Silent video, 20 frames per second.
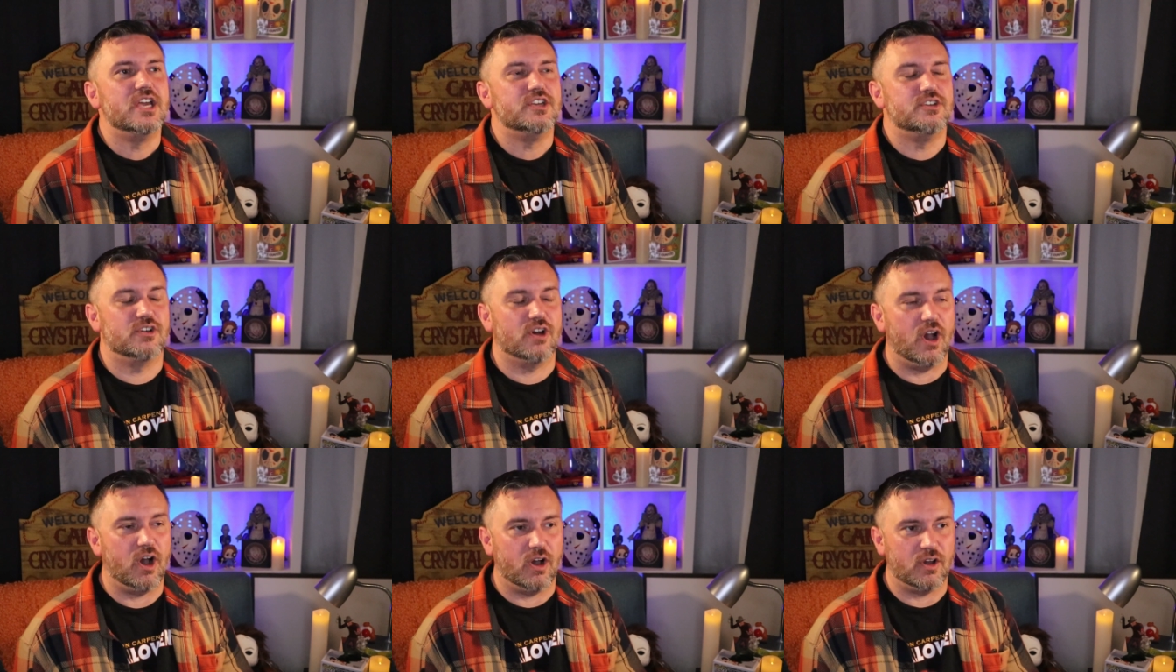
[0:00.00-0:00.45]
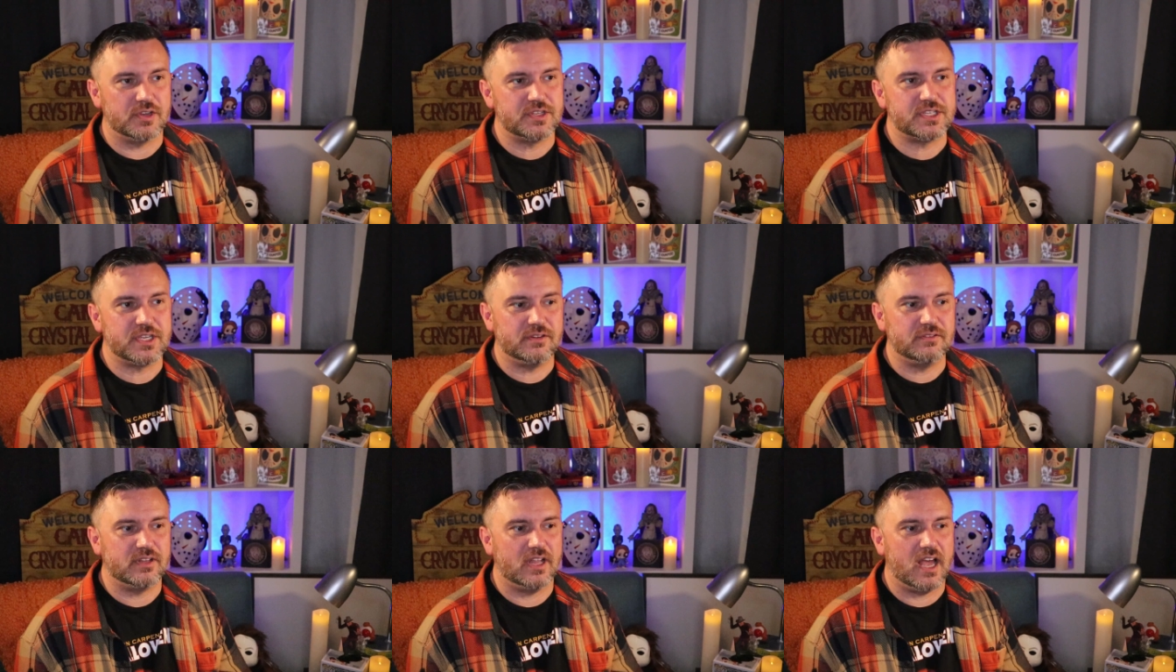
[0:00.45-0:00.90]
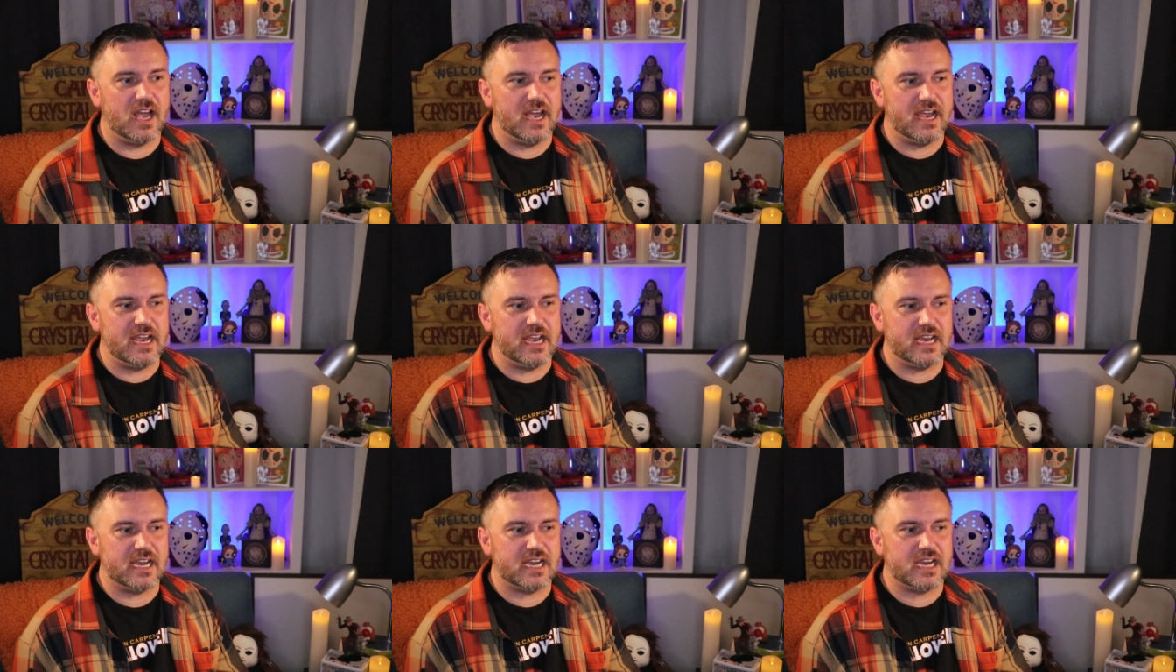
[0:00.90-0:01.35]
you're also
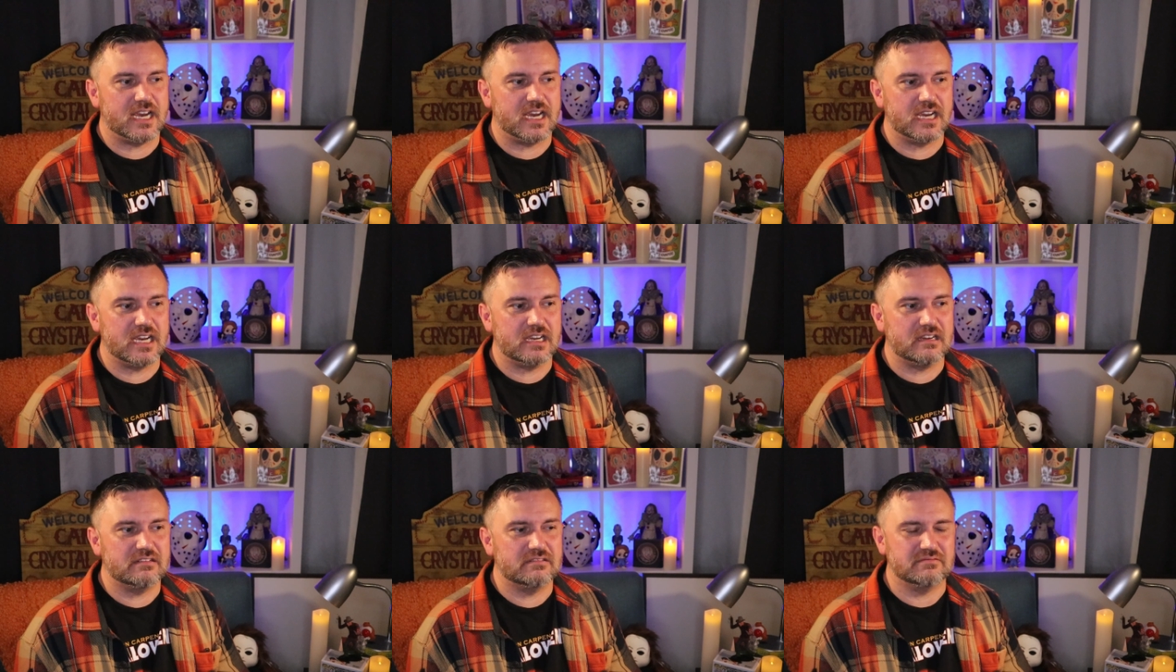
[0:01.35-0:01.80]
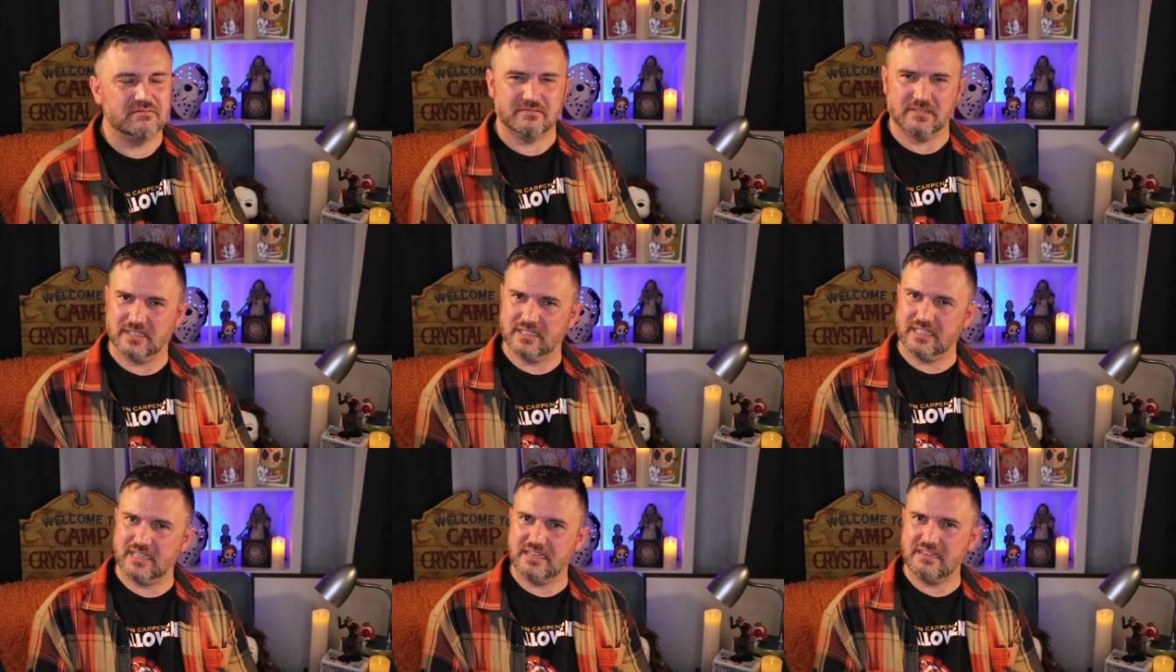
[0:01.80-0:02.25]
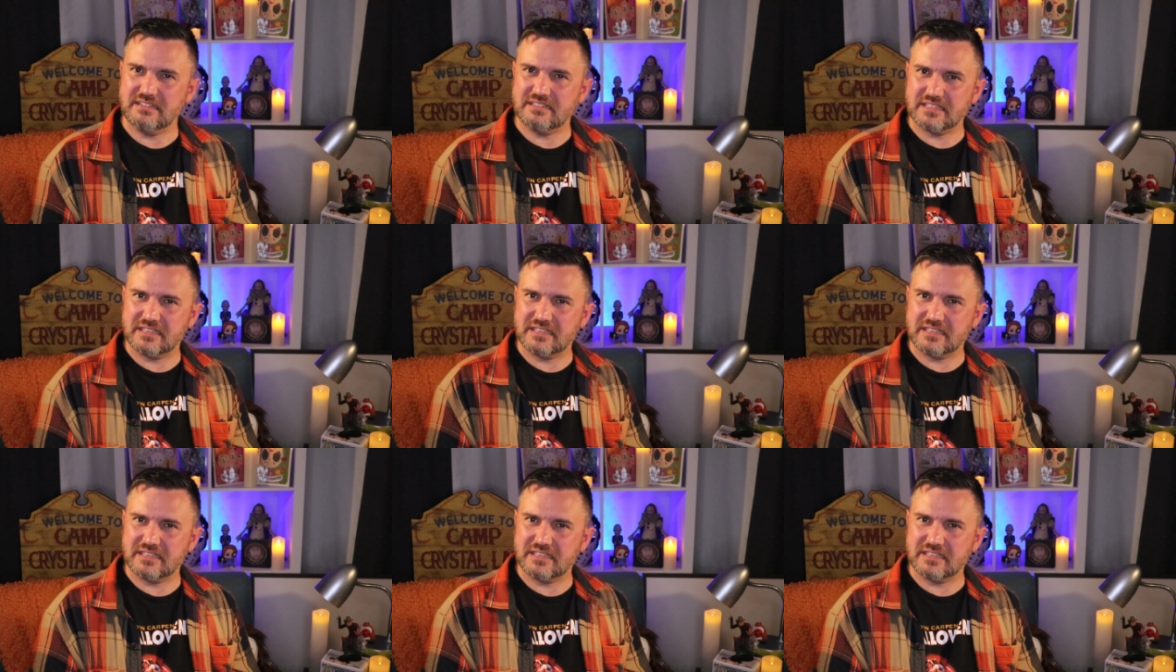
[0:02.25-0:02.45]
like, really?